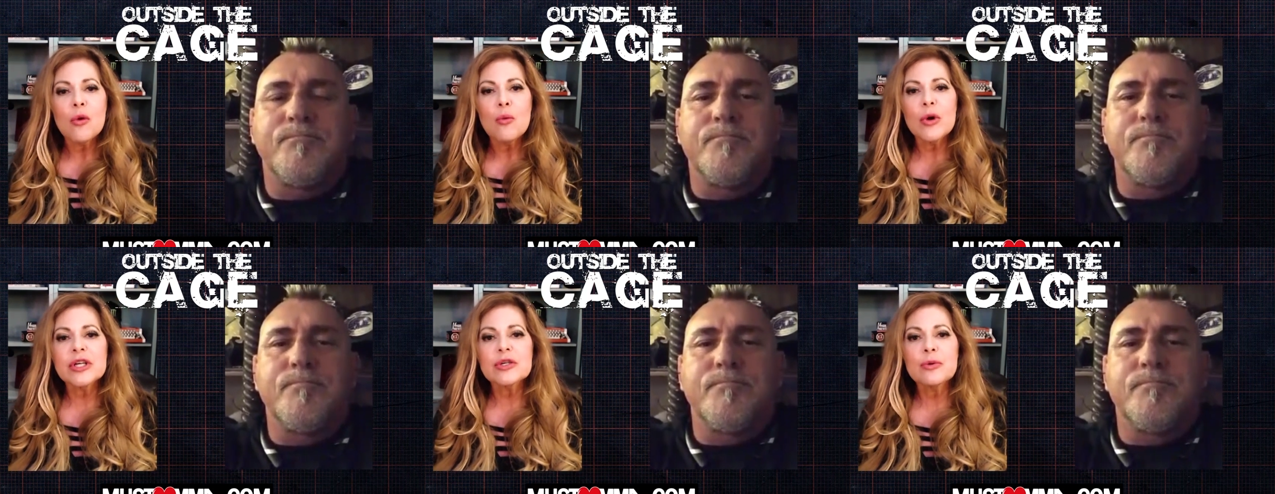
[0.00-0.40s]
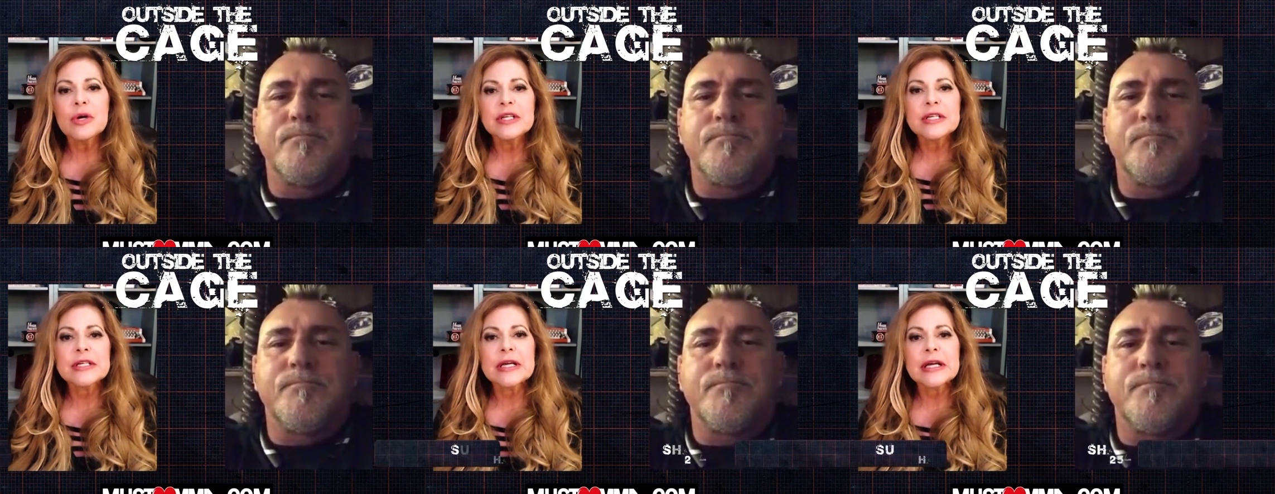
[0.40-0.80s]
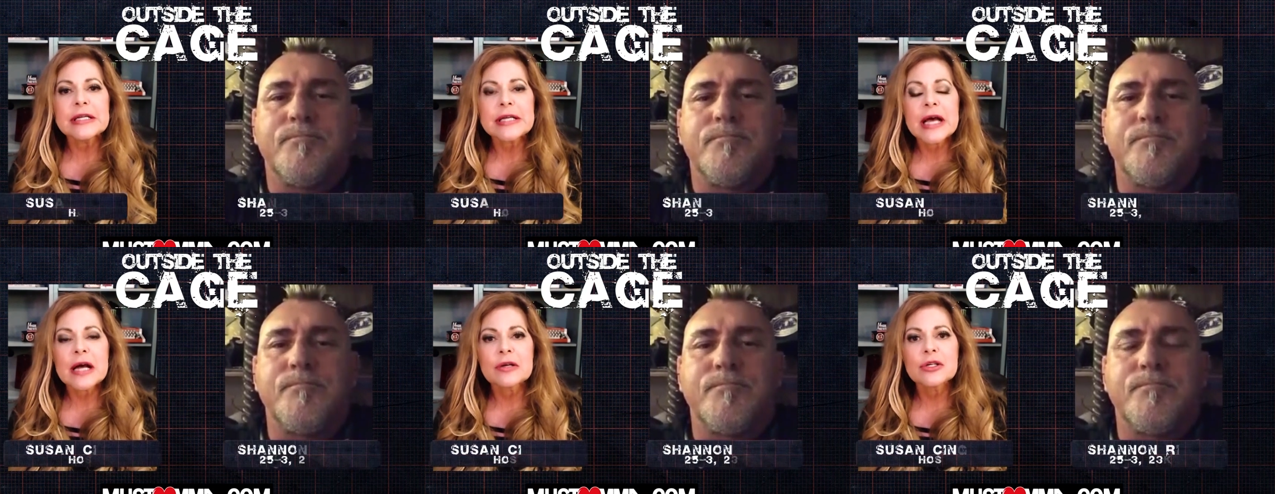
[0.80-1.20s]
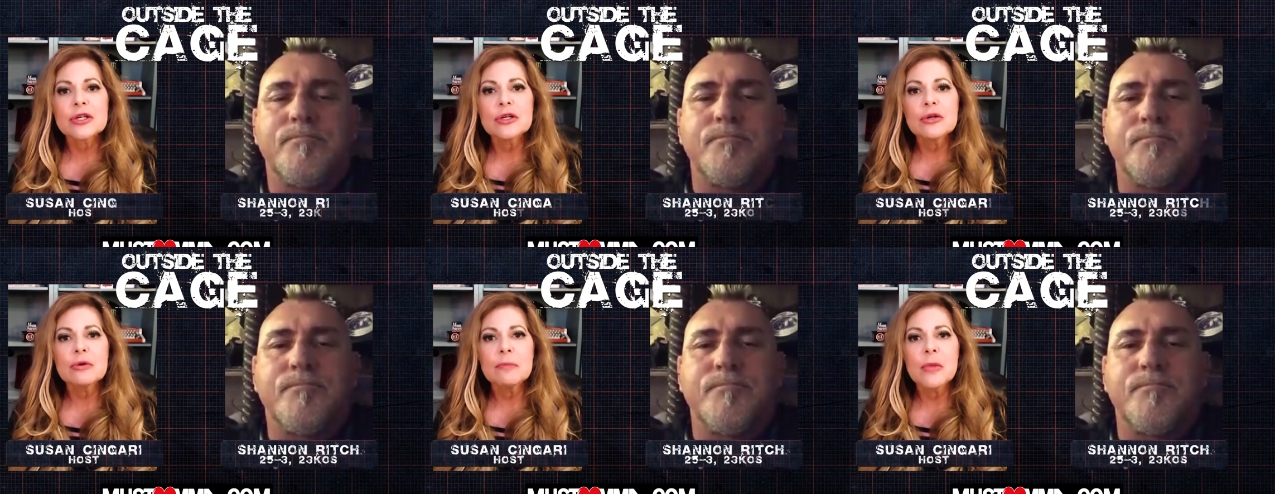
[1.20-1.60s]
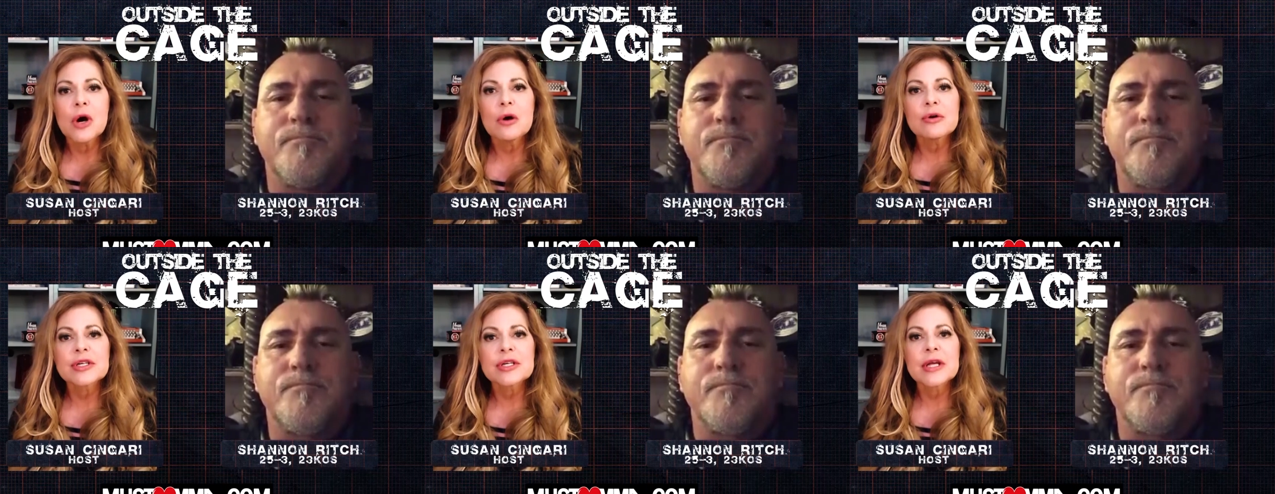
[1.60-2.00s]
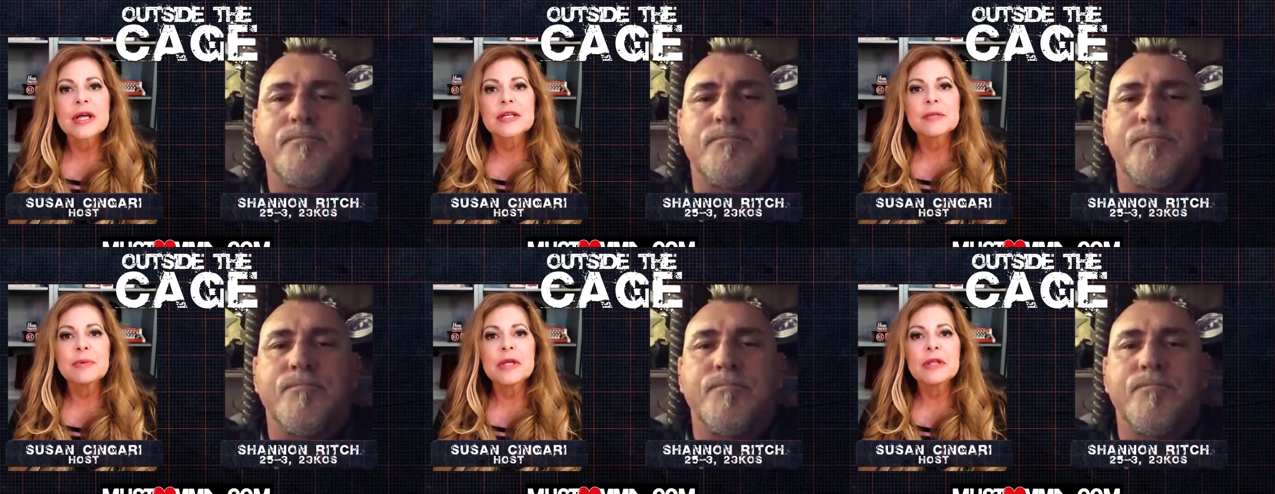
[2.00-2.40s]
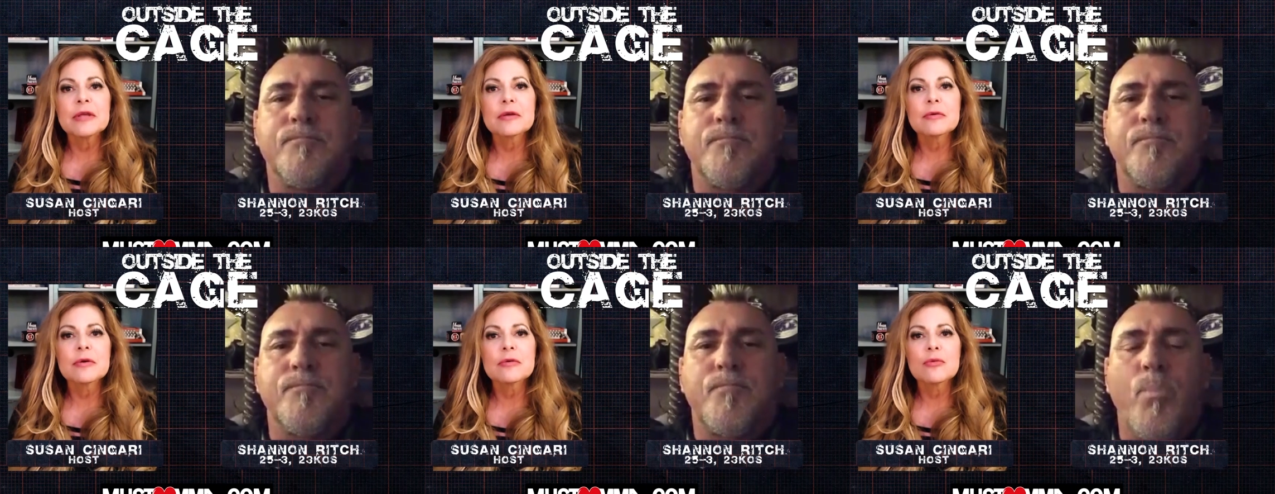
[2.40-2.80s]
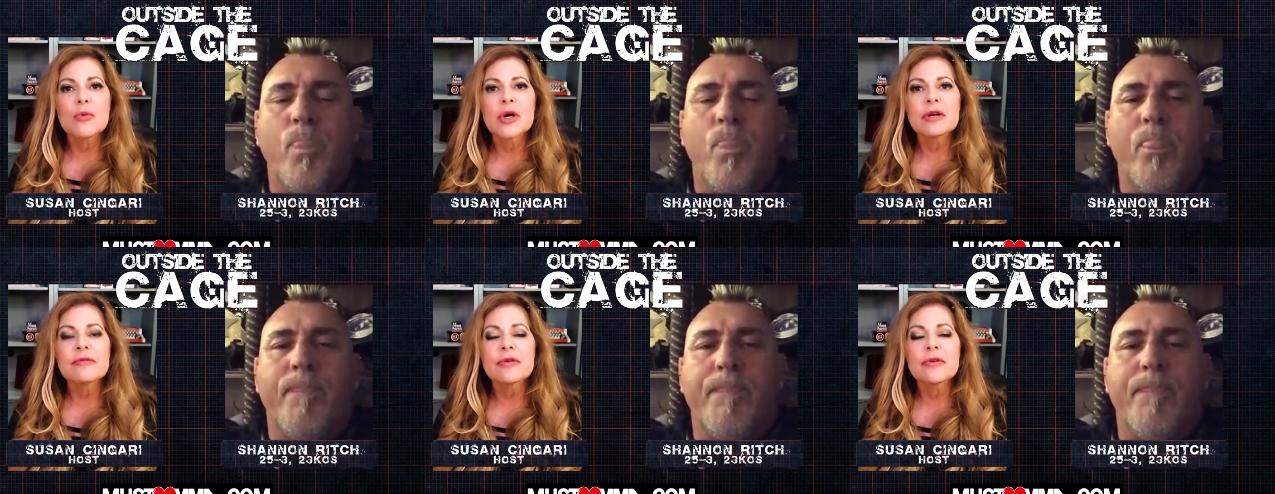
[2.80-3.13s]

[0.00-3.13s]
Speaker 1: Which one stands out to you most as being the, one